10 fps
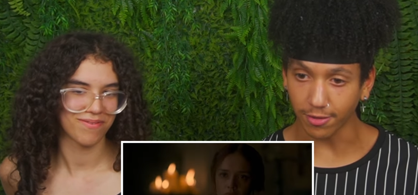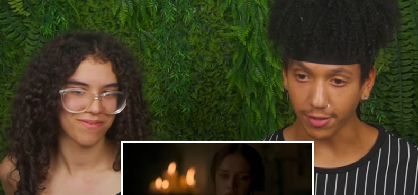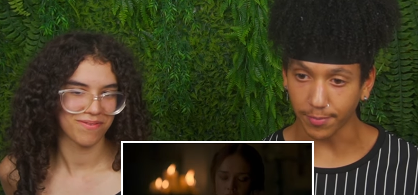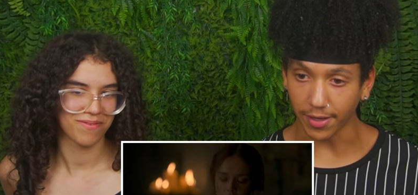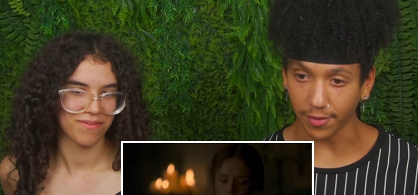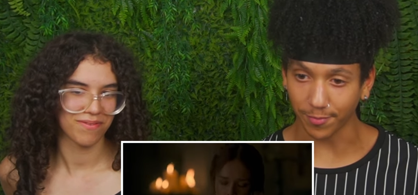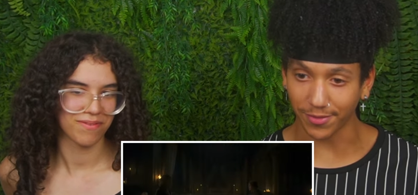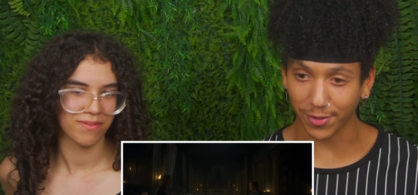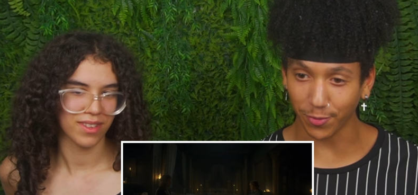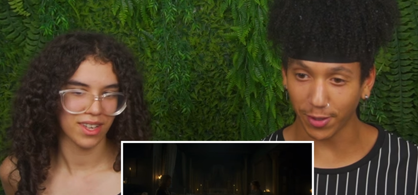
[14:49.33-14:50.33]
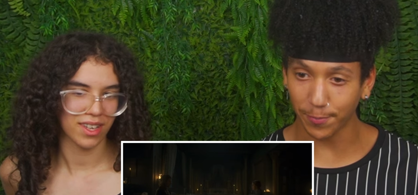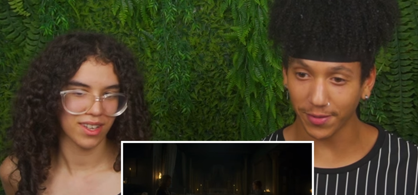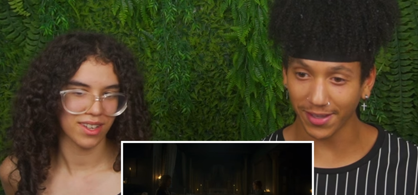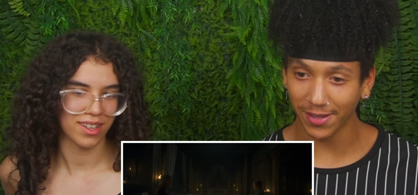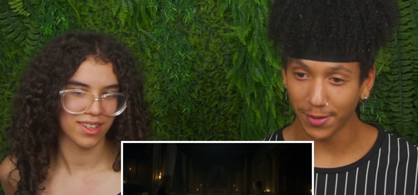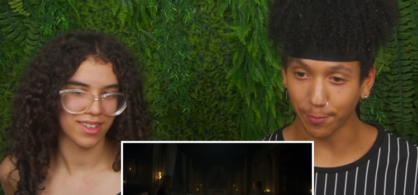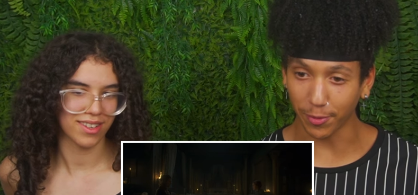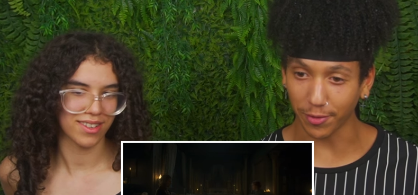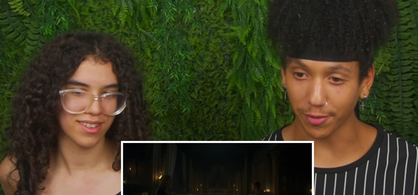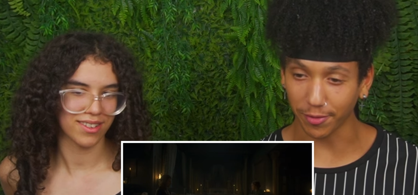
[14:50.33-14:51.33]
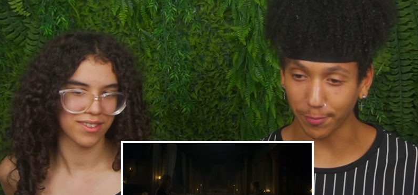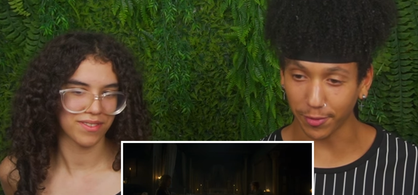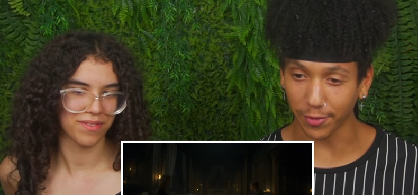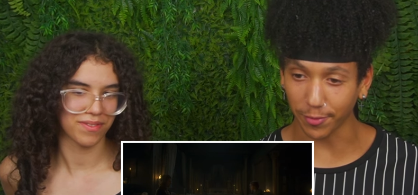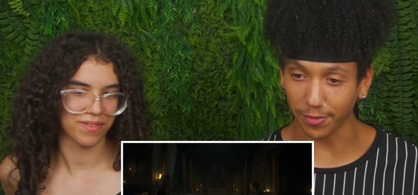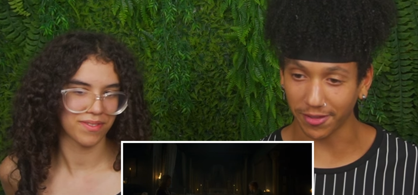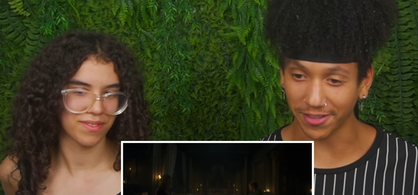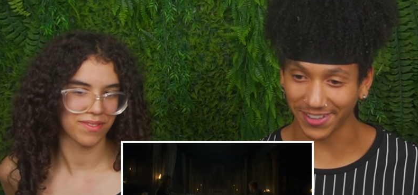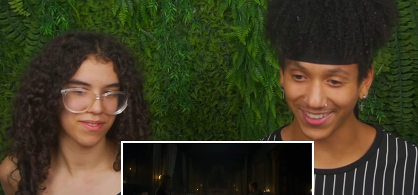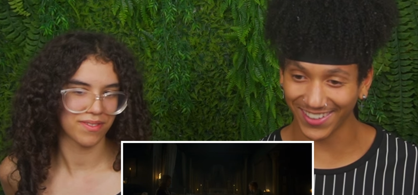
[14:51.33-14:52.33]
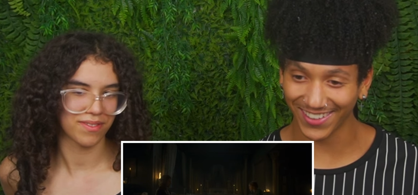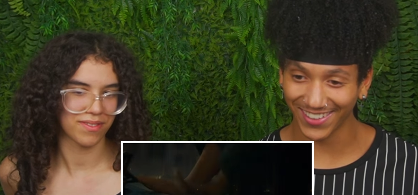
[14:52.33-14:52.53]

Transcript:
Speaker 1: look about him. The creepy murderer look.